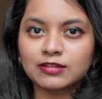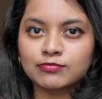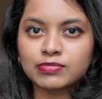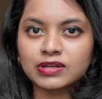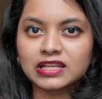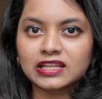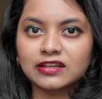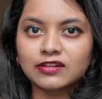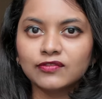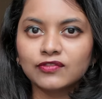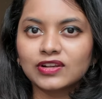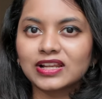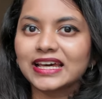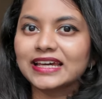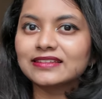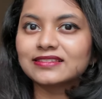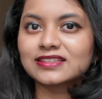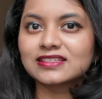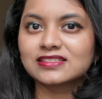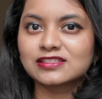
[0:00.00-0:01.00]
it believe
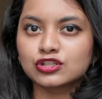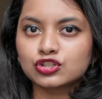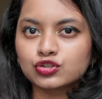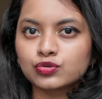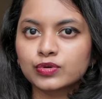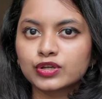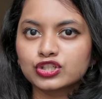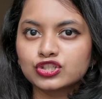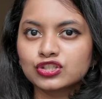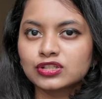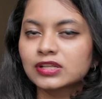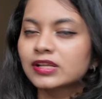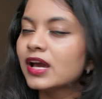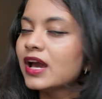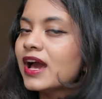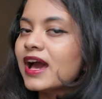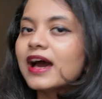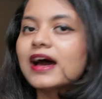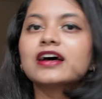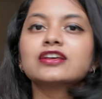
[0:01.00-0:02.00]
like this situation
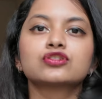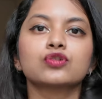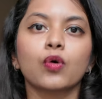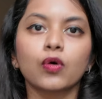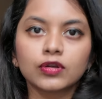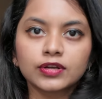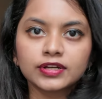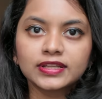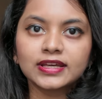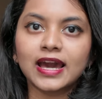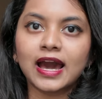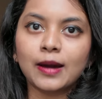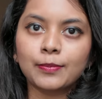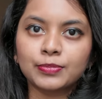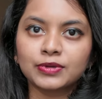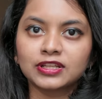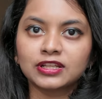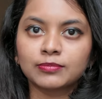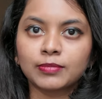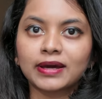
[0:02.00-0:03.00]
has already
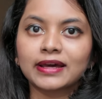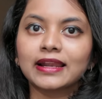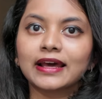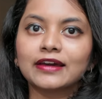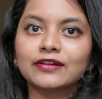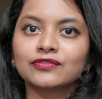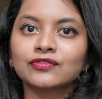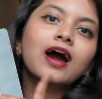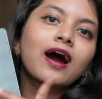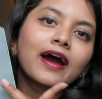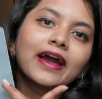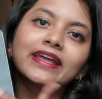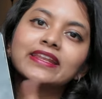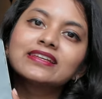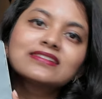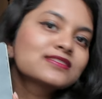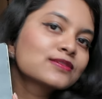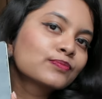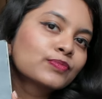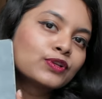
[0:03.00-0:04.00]
happened in my life. Yeah, any
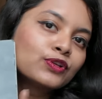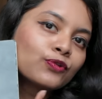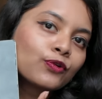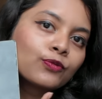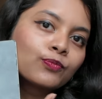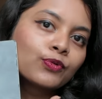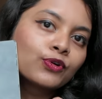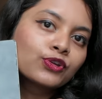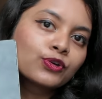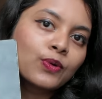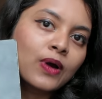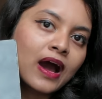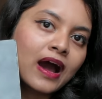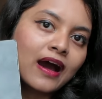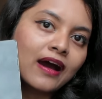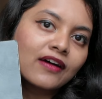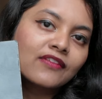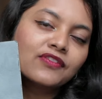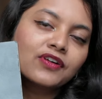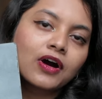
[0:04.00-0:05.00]
simple notebook you
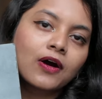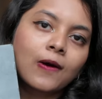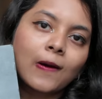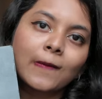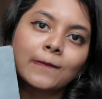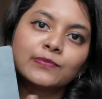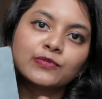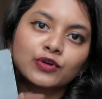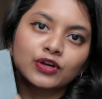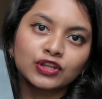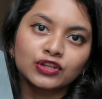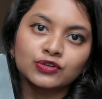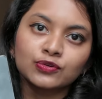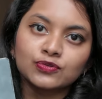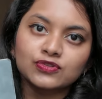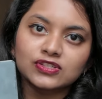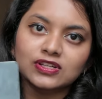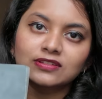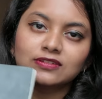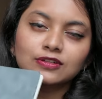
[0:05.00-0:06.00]
have, you can
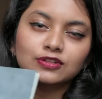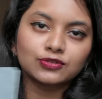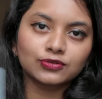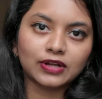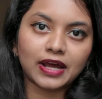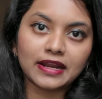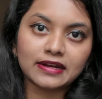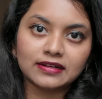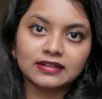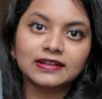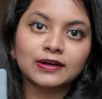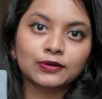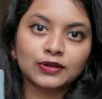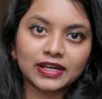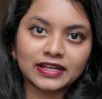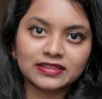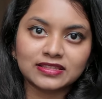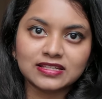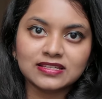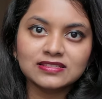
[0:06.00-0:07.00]
use it to write it down
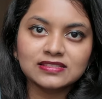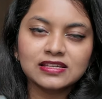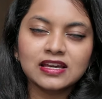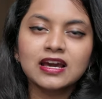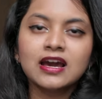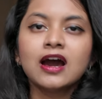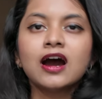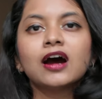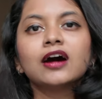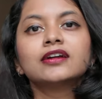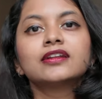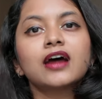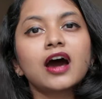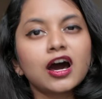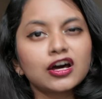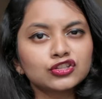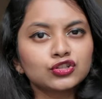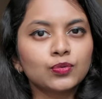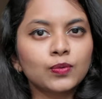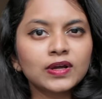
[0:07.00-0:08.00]
like this.
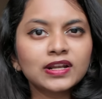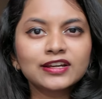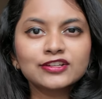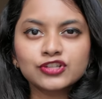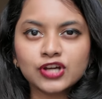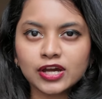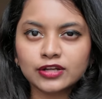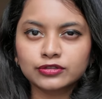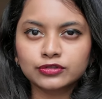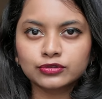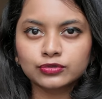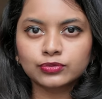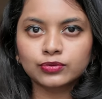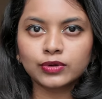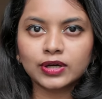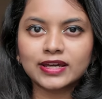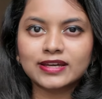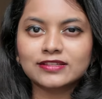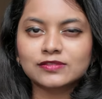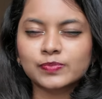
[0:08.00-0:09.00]
Another one I try to do
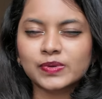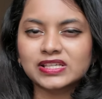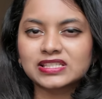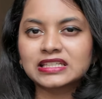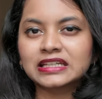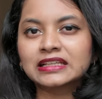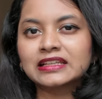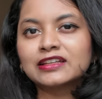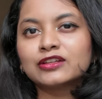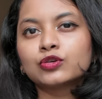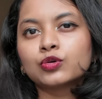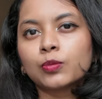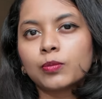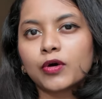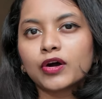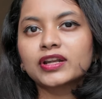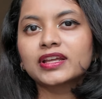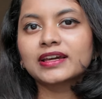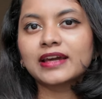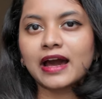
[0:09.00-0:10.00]
is basically
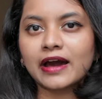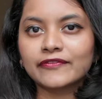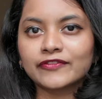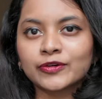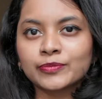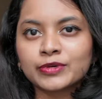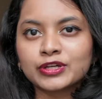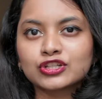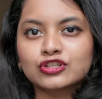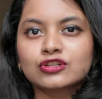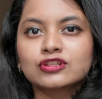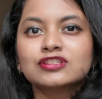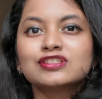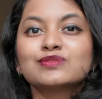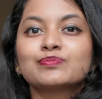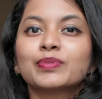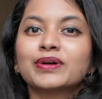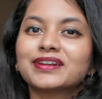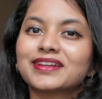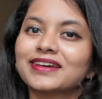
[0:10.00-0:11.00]
robotic affirmations,
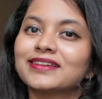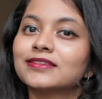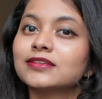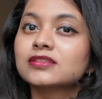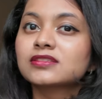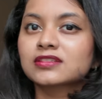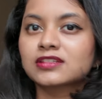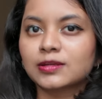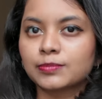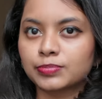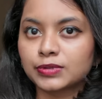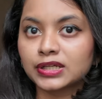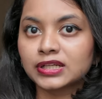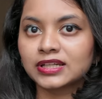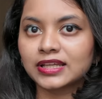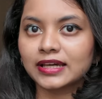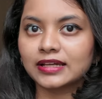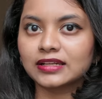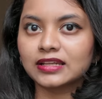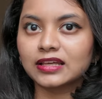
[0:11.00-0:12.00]
but in the scripting
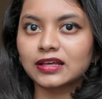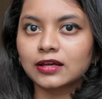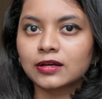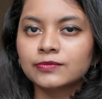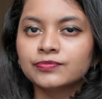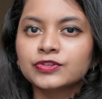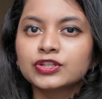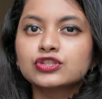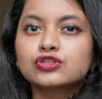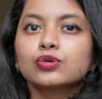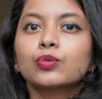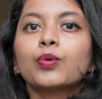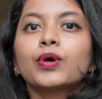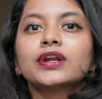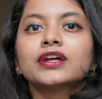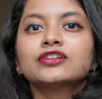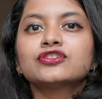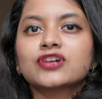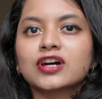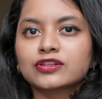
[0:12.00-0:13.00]
technique. So what
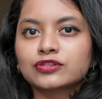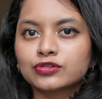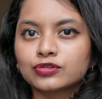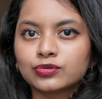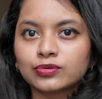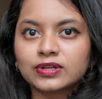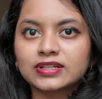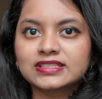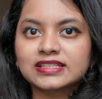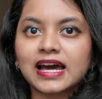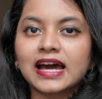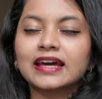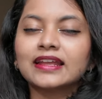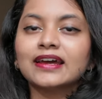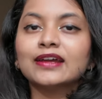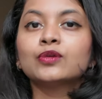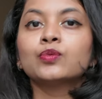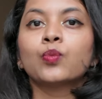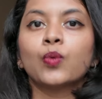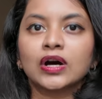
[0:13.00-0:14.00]
I try to do is I
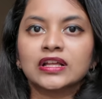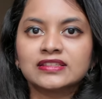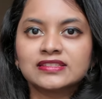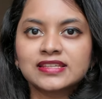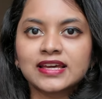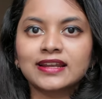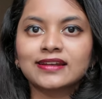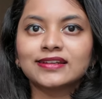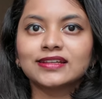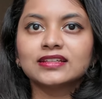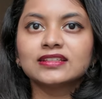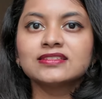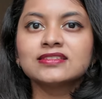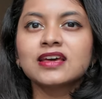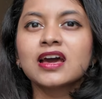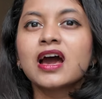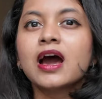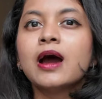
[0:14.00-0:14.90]
write one sentence